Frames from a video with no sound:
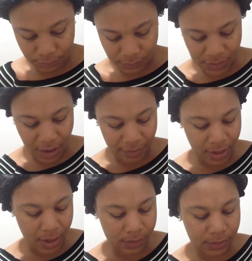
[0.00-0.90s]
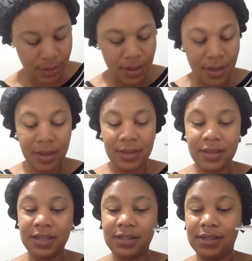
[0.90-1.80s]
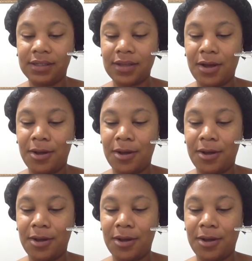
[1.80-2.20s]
sorry guys. This is